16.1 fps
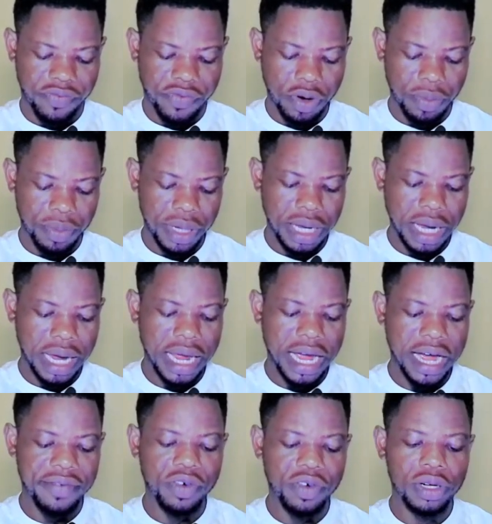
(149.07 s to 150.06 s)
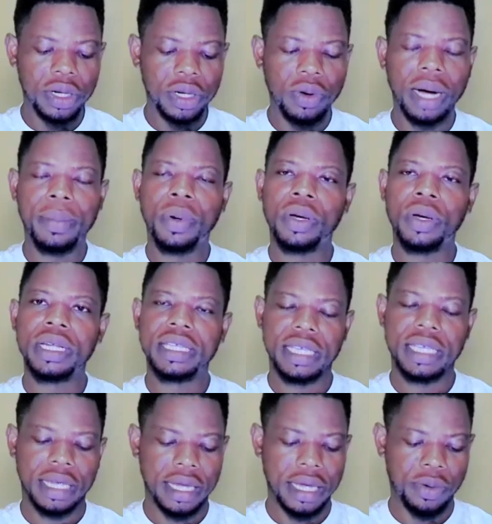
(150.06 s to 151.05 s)
for me, I have only one
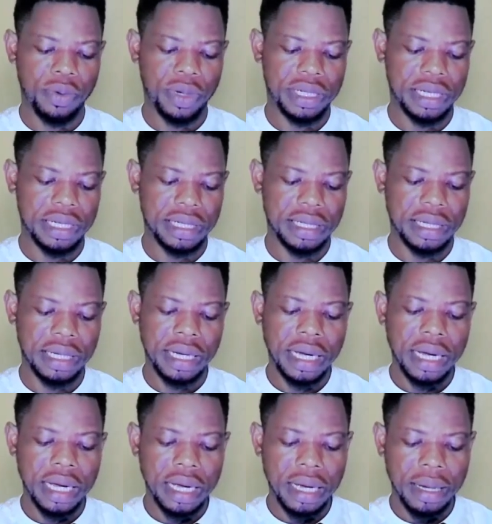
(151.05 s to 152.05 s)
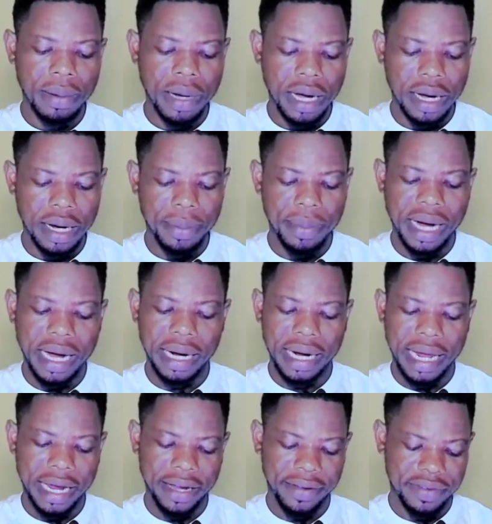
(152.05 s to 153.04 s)
policy here, which is my
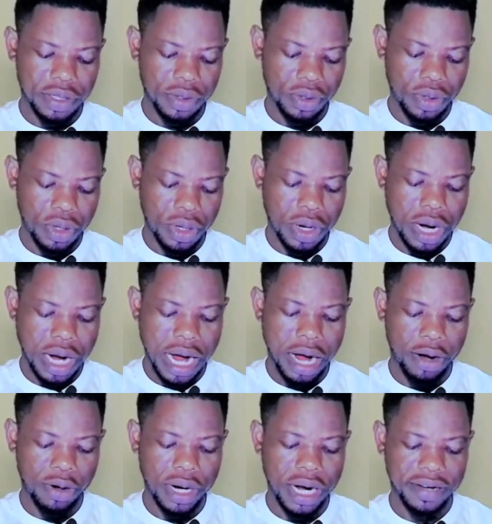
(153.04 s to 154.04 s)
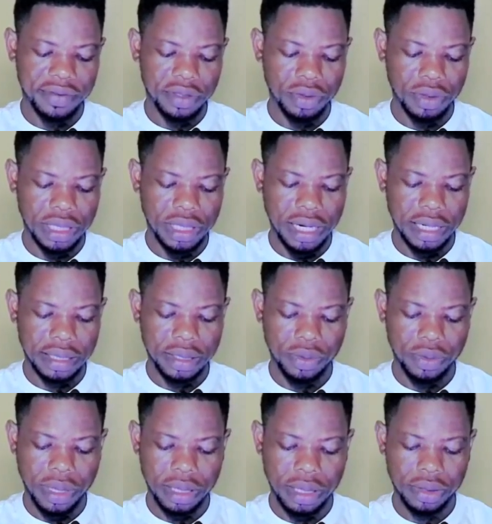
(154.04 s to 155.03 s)
life. So I'll have to select
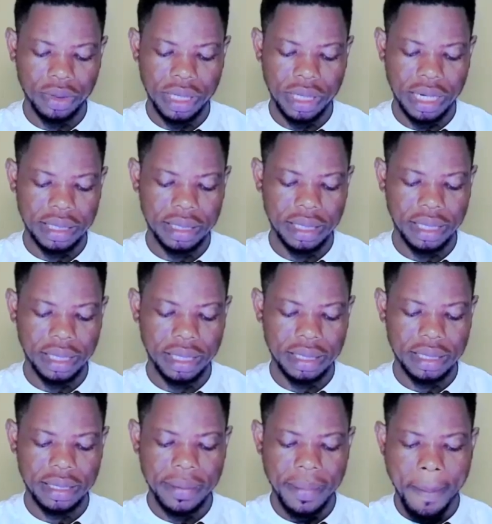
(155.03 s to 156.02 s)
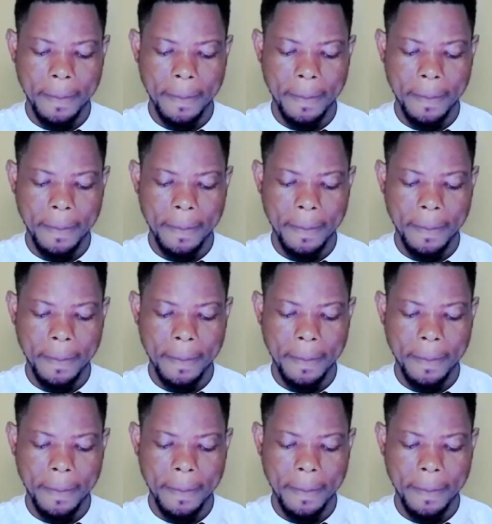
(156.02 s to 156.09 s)
one to cancel it.